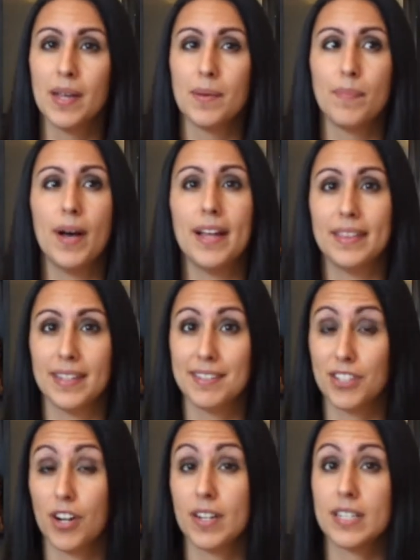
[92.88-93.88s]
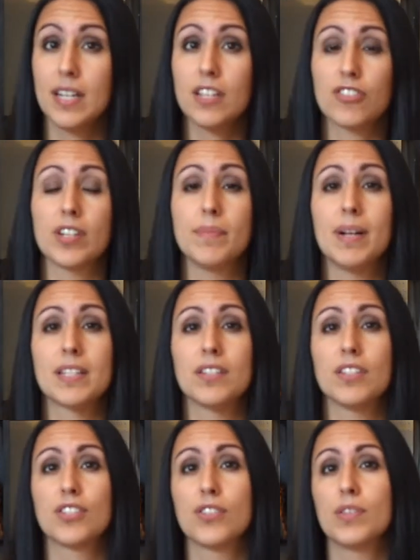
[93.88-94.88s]
But these are accessory
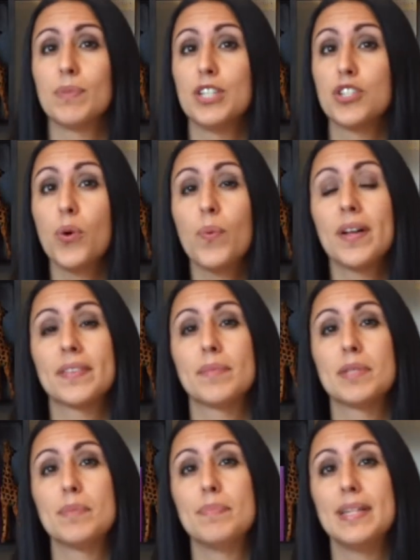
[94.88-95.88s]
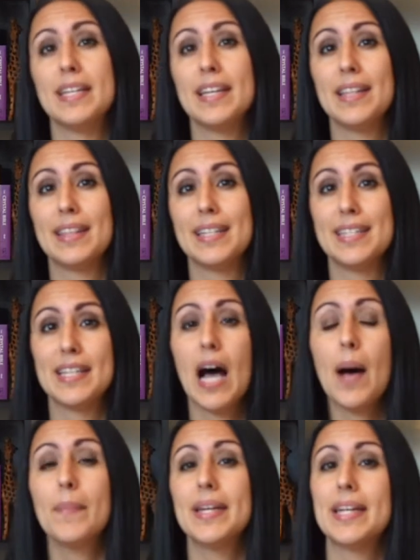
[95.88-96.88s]
muscles, so that we don't want them to be the
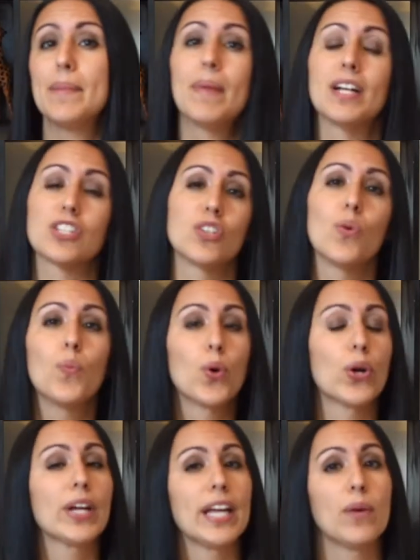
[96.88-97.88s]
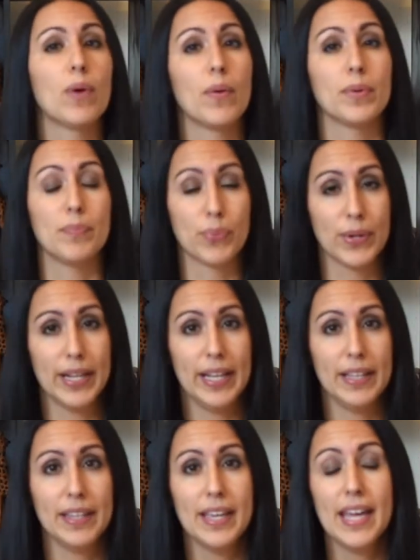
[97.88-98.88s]
dominant muscle working while we
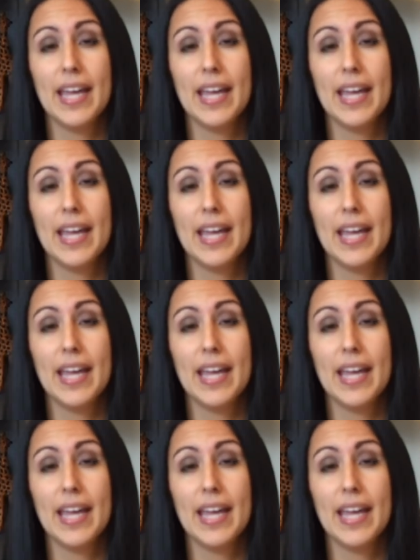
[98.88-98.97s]
breathe.